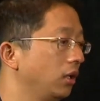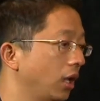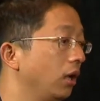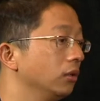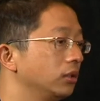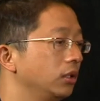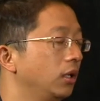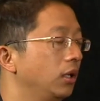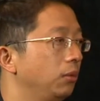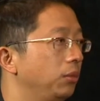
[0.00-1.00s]
else,
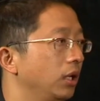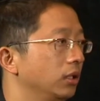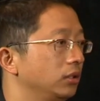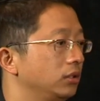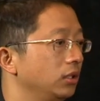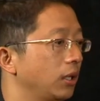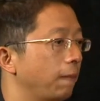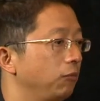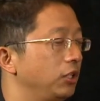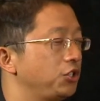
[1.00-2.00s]
that
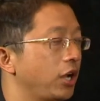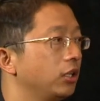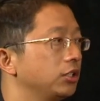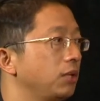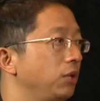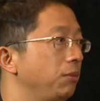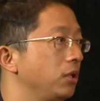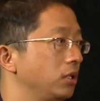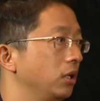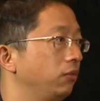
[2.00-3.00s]
they share the same
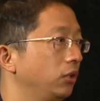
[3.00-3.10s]
image of